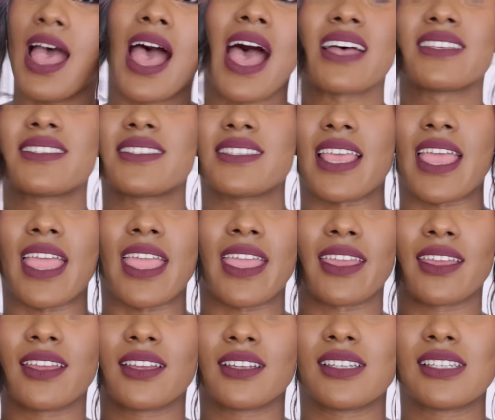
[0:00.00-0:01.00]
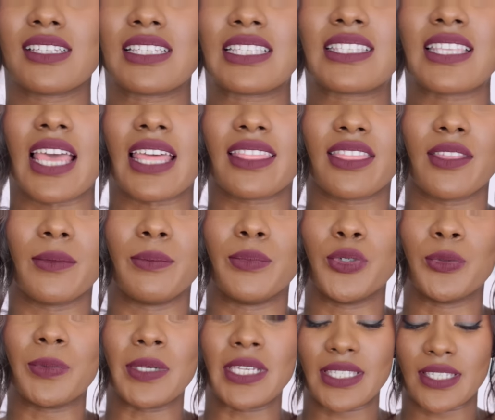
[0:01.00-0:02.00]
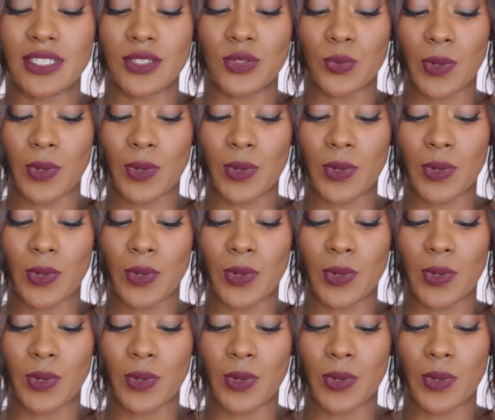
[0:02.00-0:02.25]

I say set the boobies as